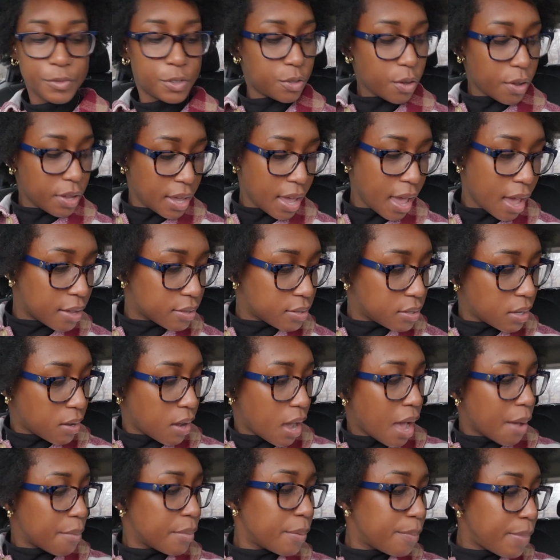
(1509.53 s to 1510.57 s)
so yeah, so
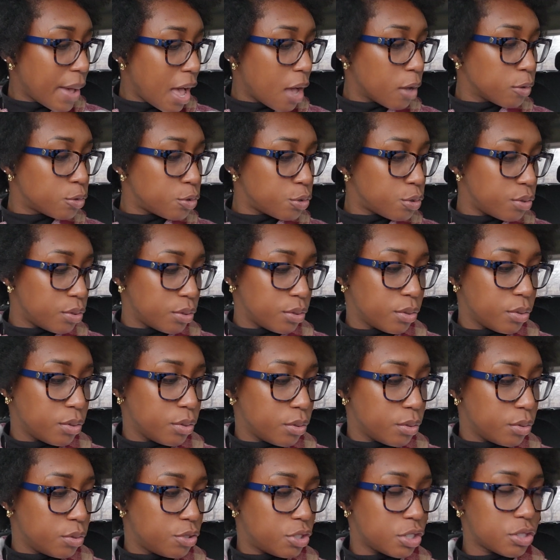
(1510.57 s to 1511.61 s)
I'm about
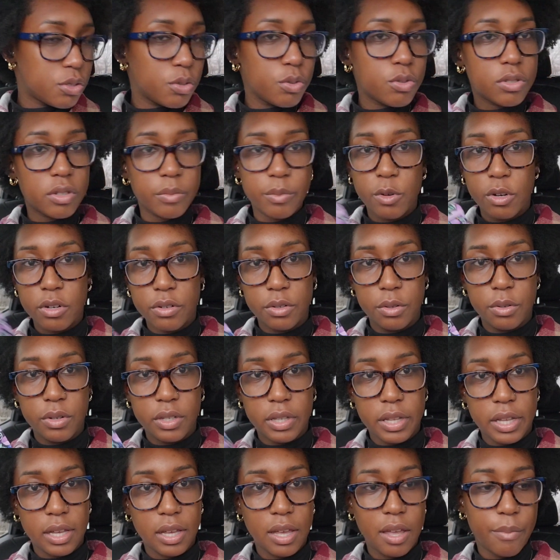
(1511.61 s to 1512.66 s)
to just do some more
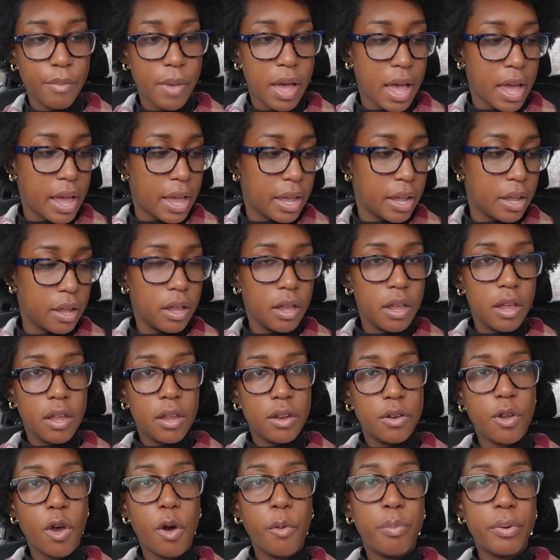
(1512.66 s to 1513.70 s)
doodling in my
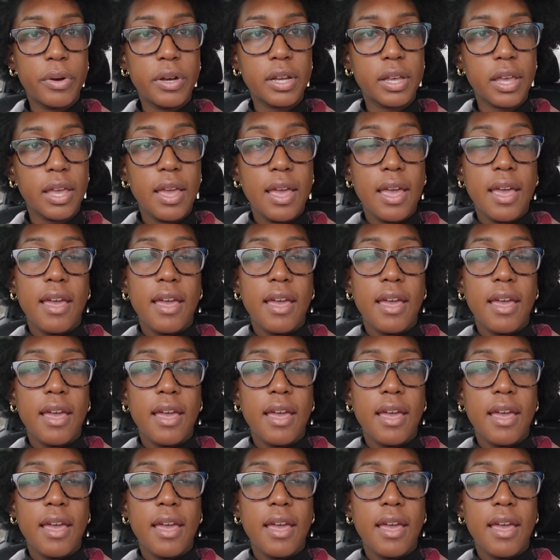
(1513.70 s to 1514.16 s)
notebook,